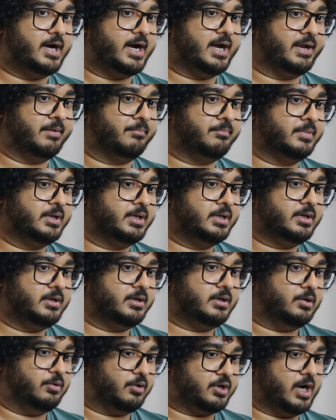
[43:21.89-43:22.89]
I
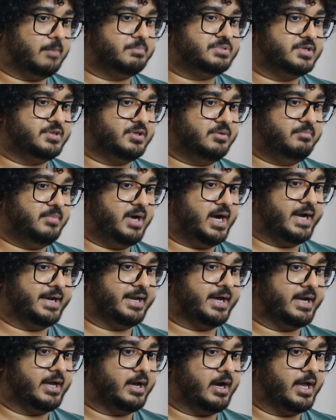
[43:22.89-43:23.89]
look up to them,
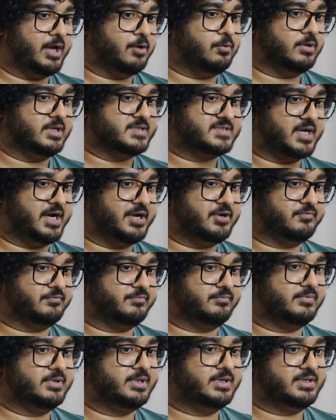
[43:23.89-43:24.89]
and I always kind of